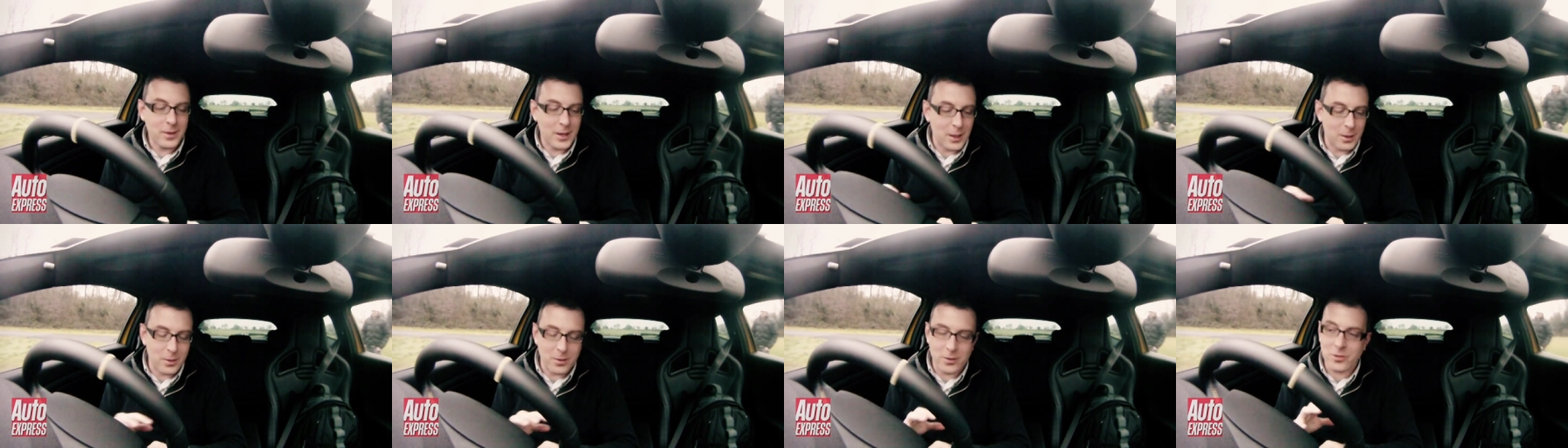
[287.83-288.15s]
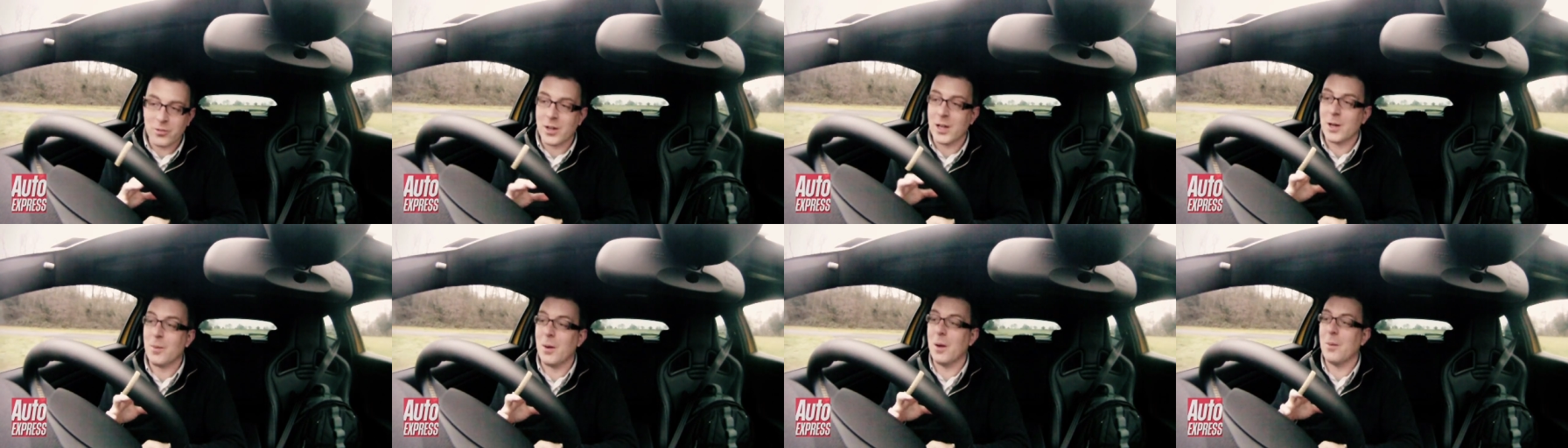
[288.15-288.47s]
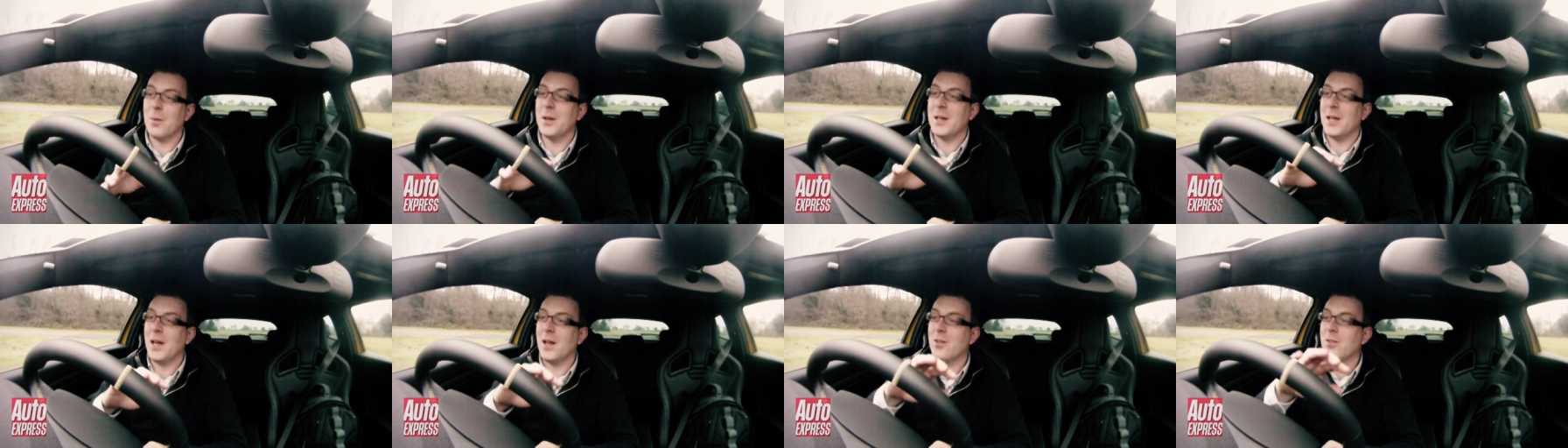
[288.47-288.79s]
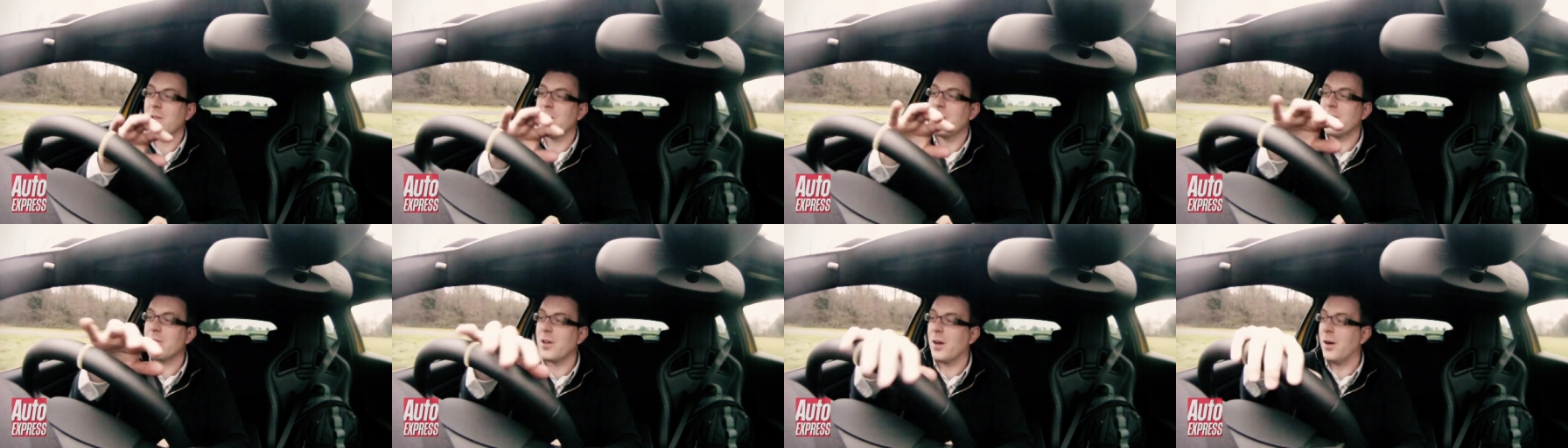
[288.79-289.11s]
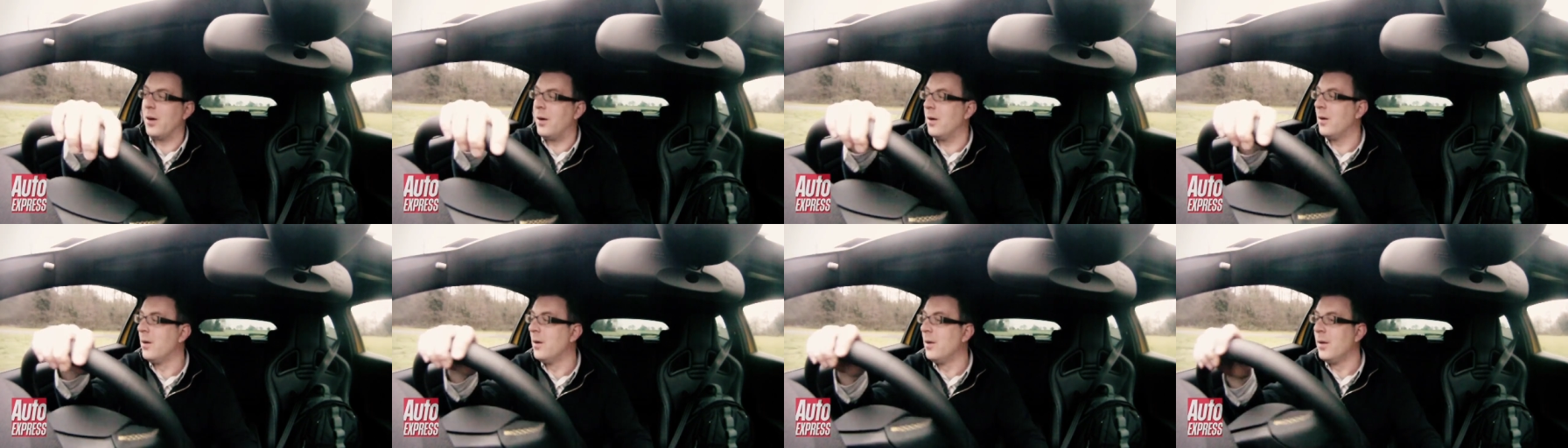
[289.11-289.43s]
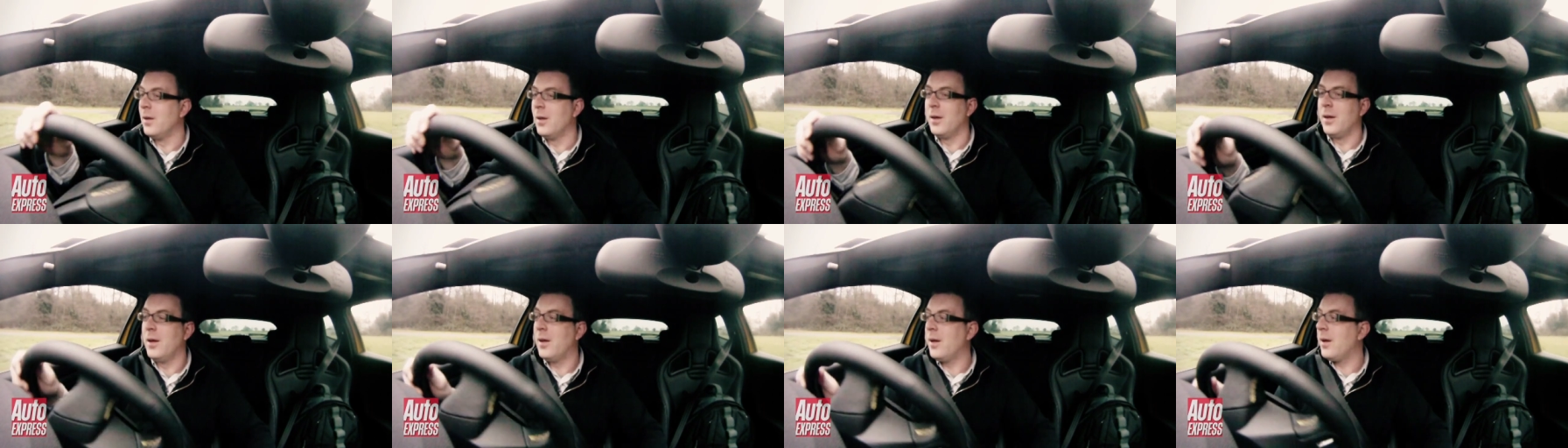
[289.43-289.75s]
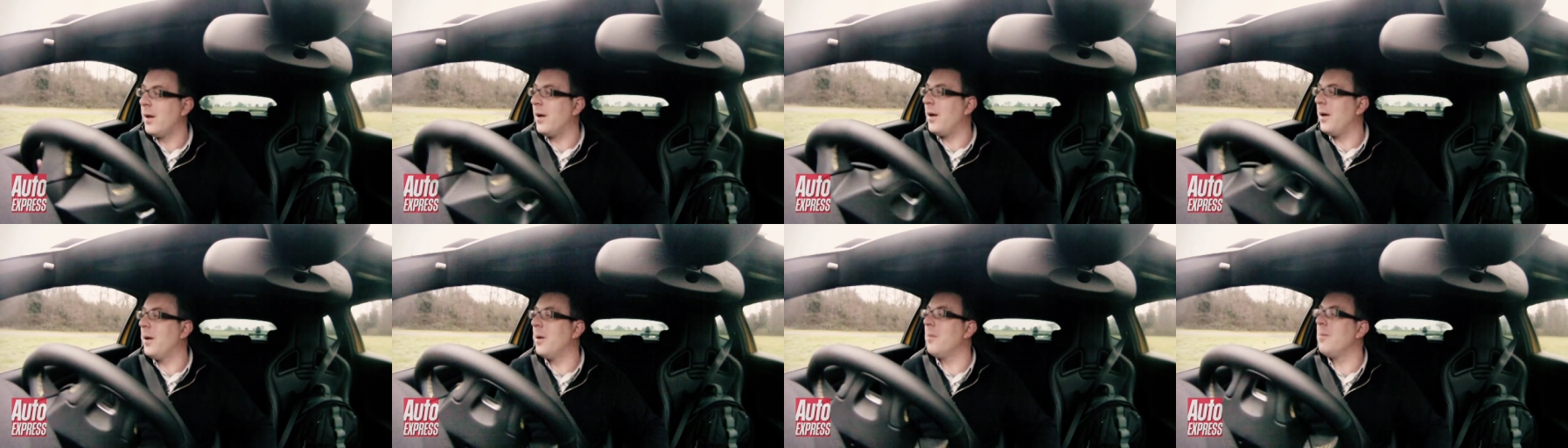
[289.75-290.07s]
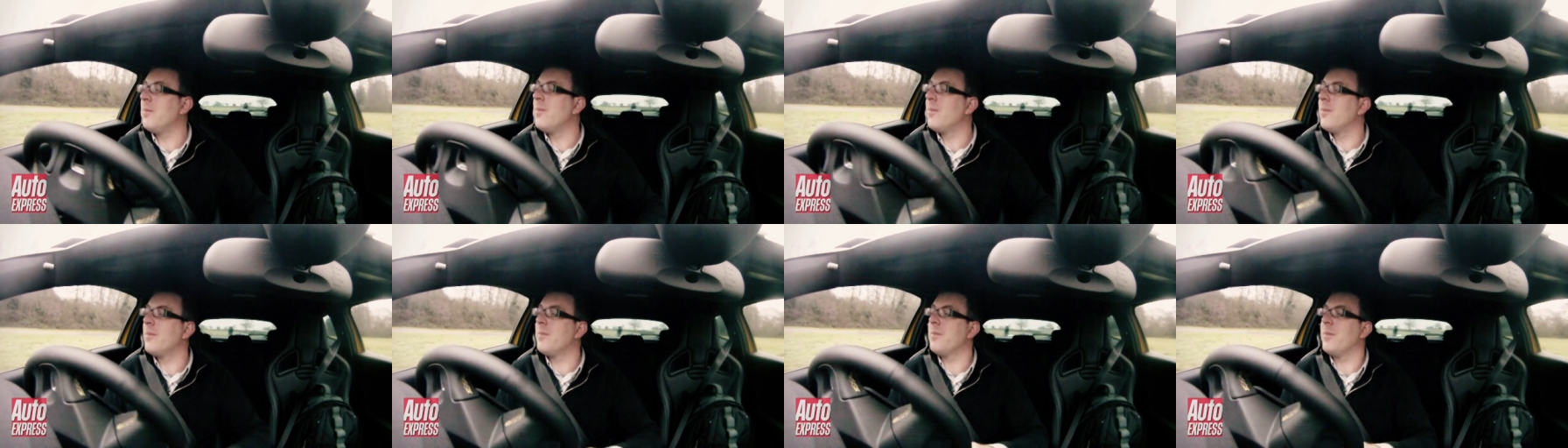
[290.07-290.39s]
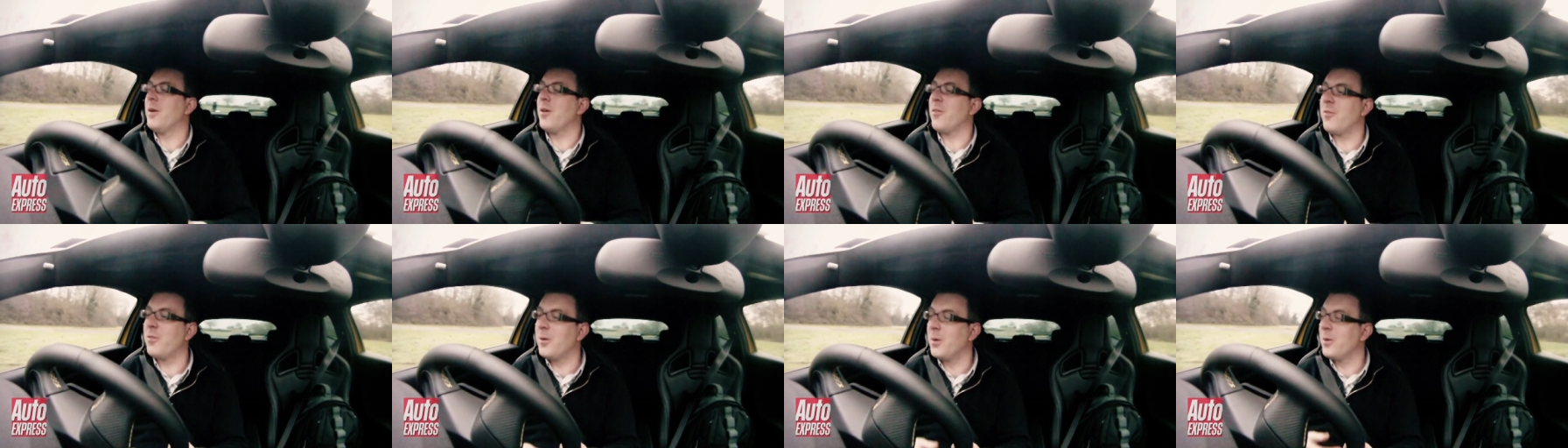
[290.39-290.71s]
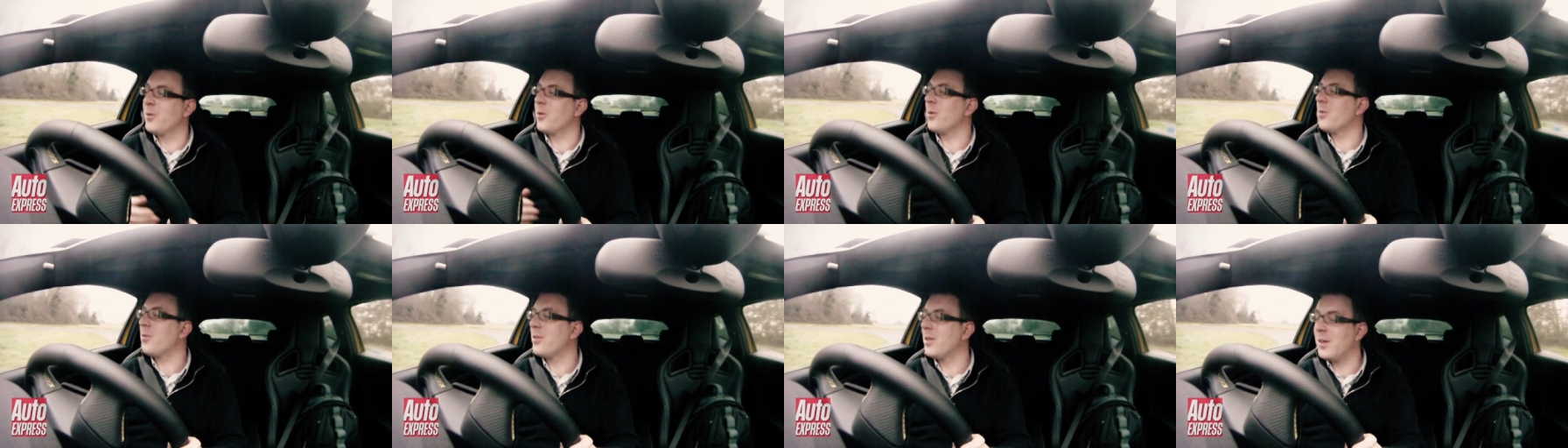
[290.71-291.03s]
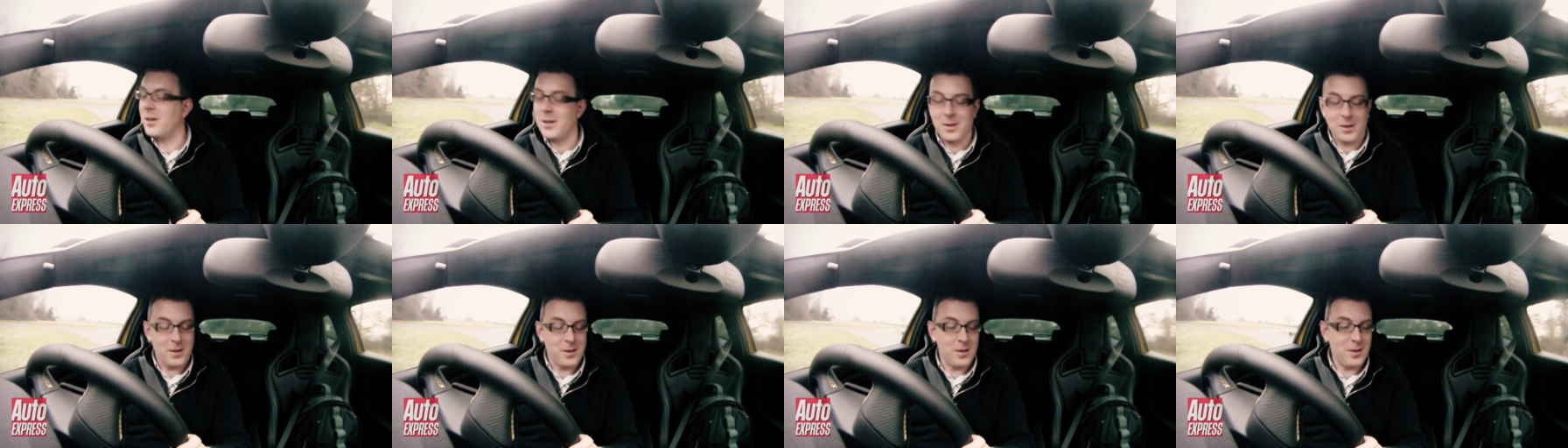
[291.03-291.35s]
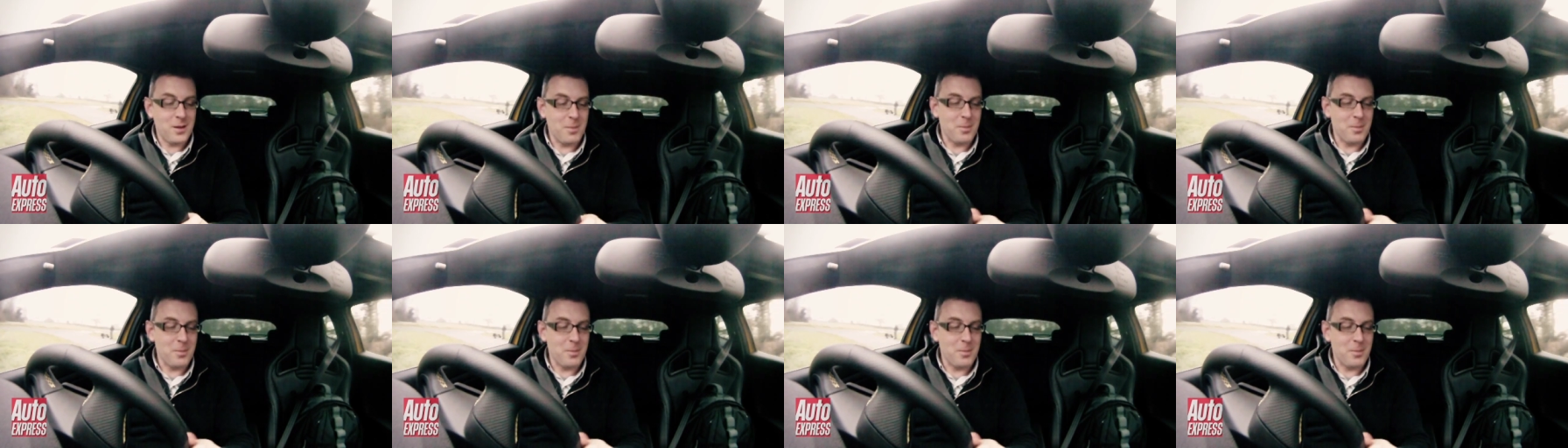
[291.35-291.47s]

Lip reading: Now straight away when you get into this car, it feels obviously